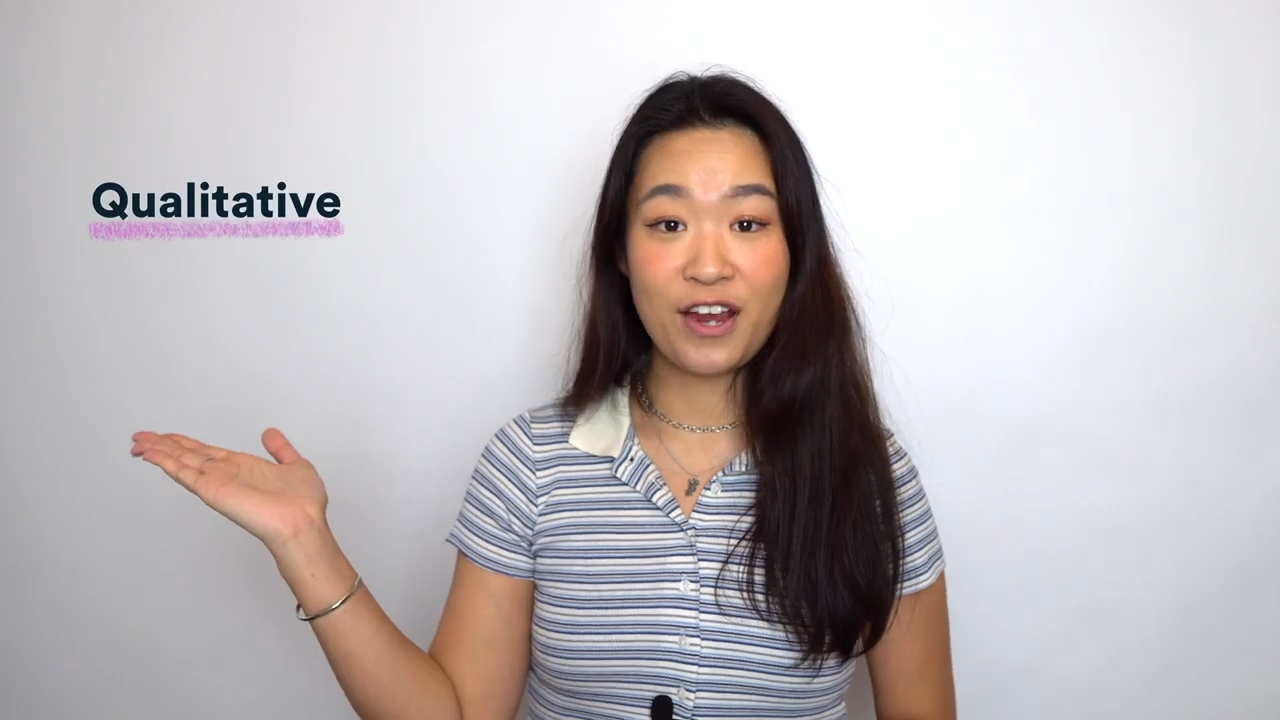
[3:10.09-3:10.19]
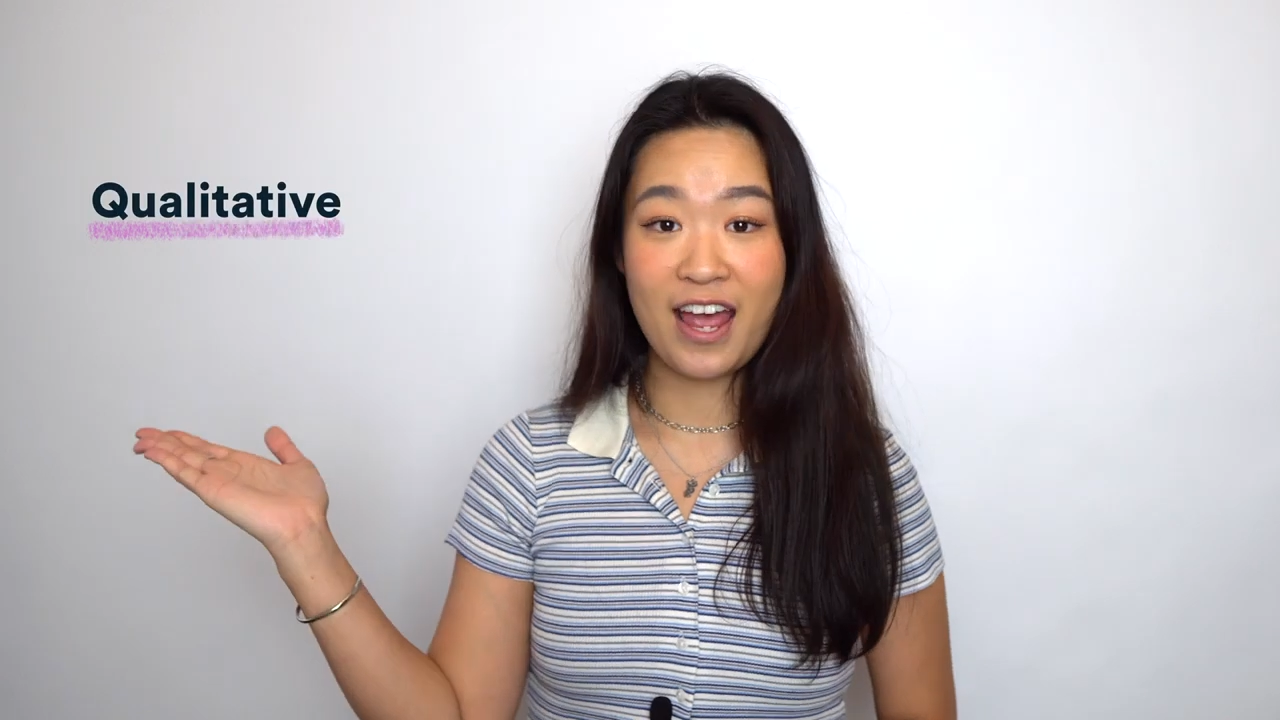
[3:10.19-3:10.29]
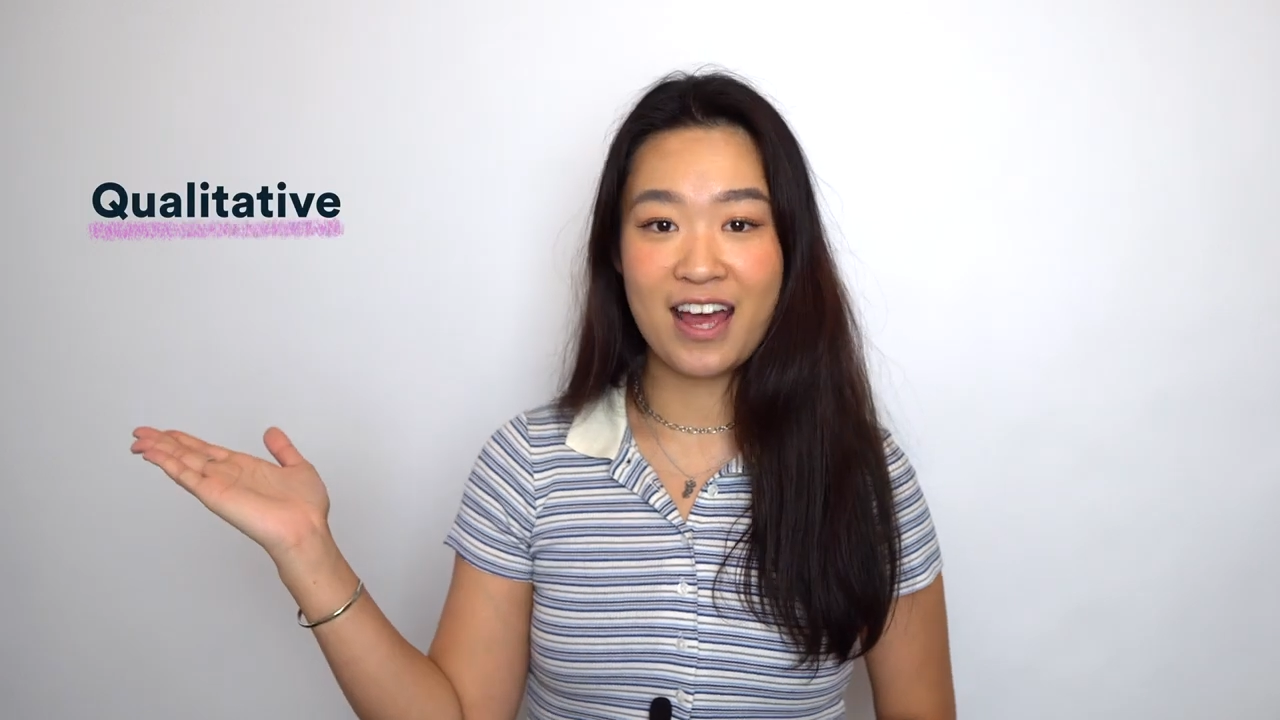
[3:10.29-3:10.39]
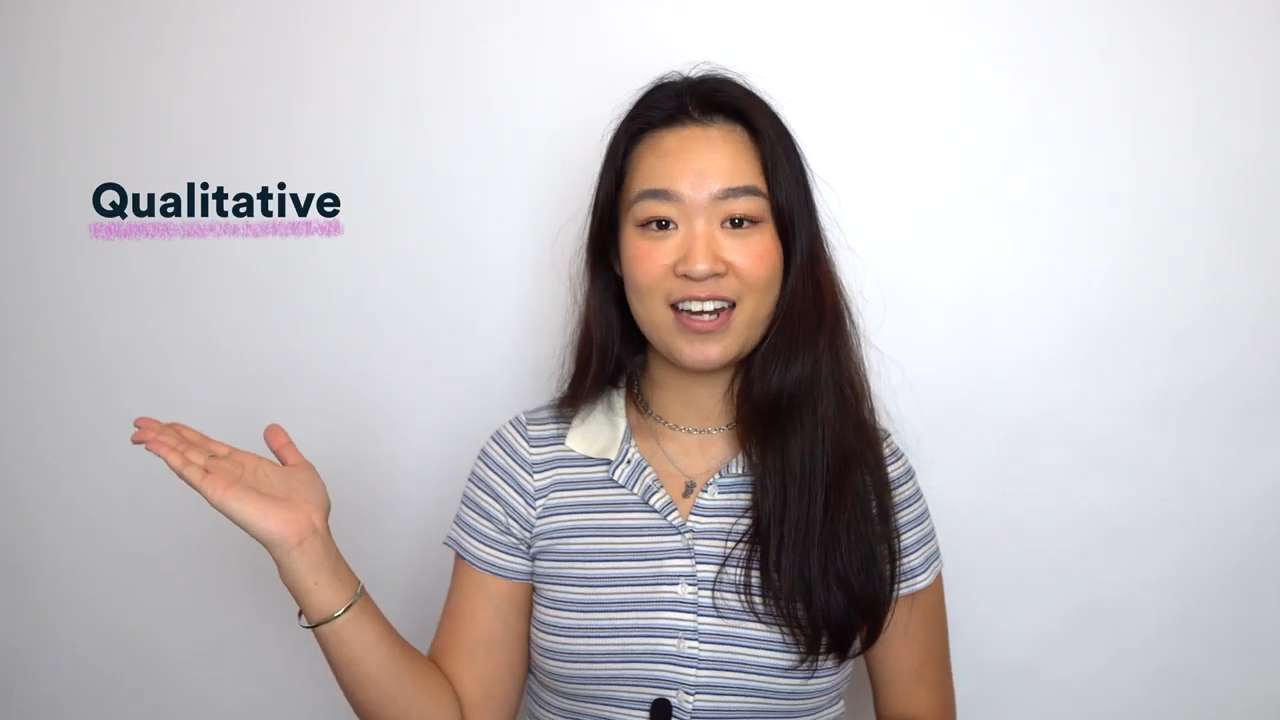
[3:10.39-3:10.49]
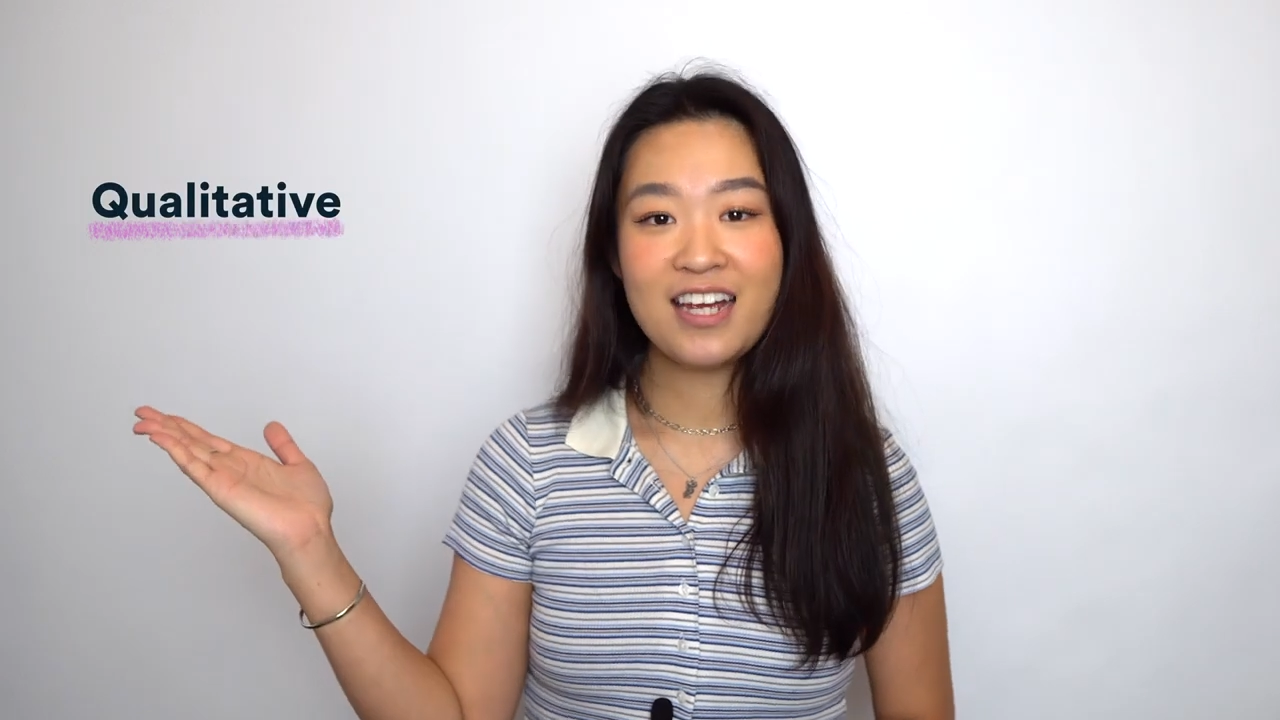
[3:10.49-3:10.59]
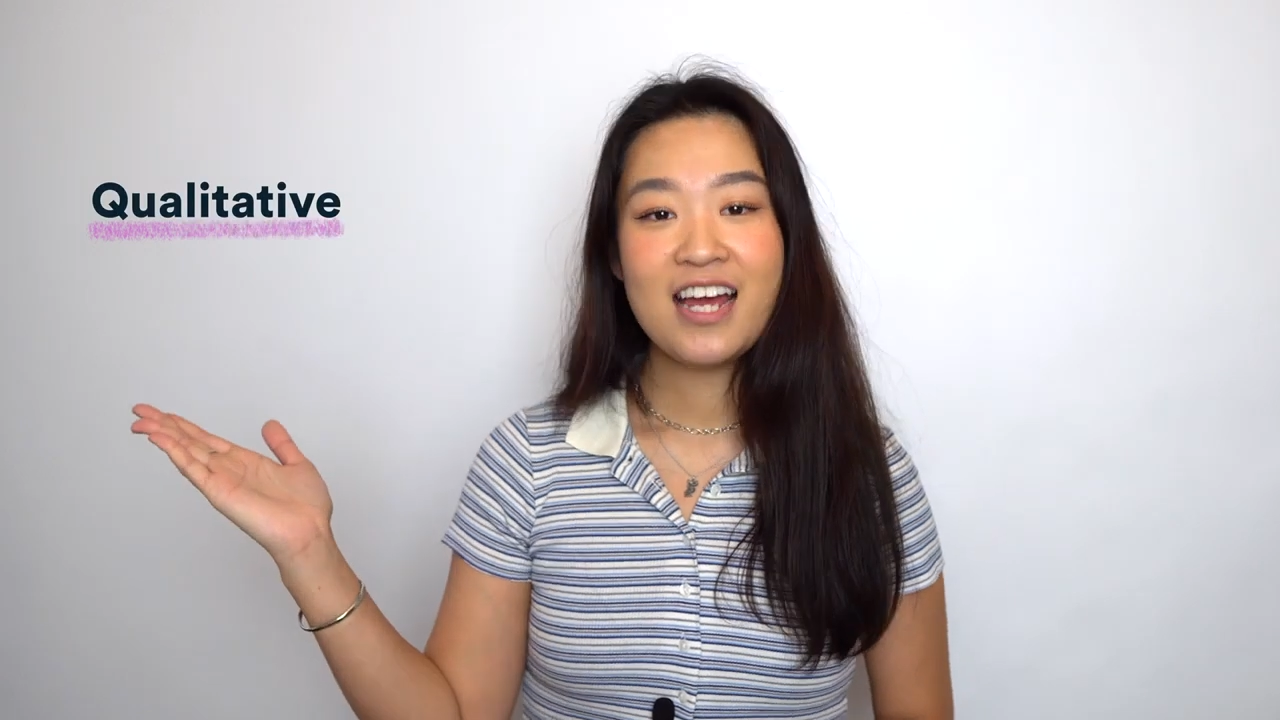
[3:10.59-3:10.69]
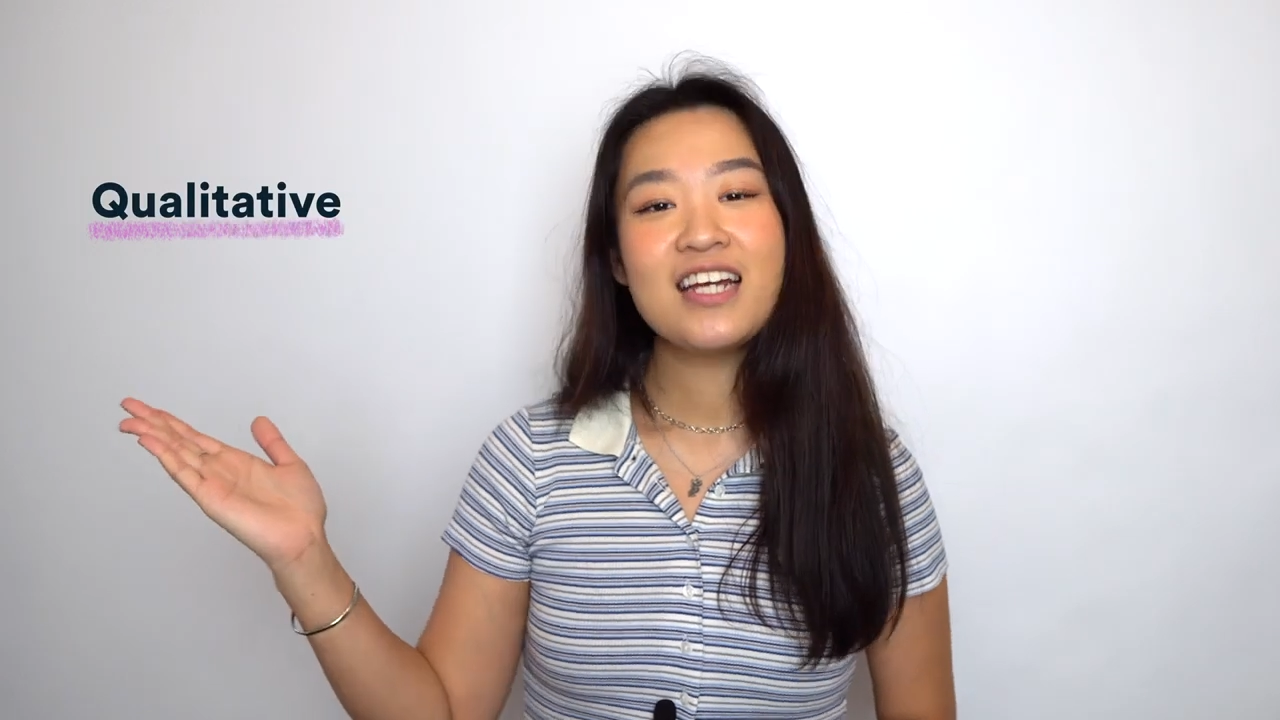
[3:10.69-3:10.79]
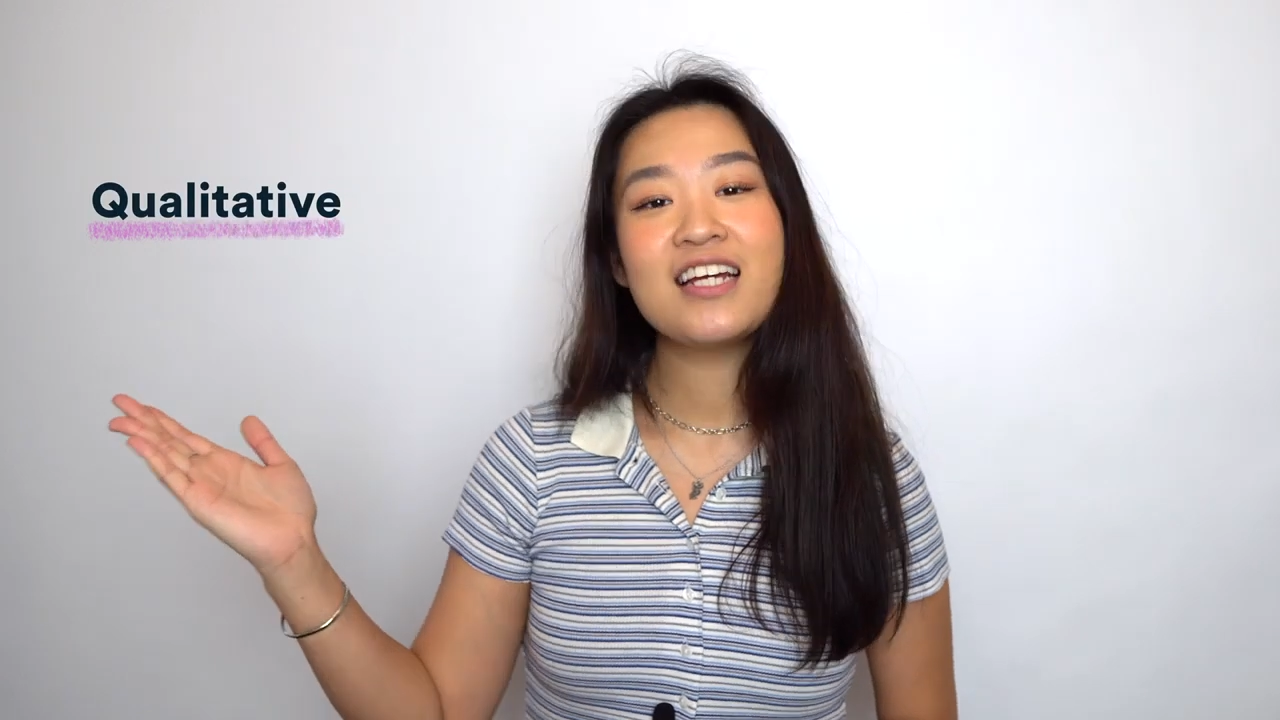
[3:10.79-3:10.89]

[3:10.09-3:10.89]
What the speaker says: hand,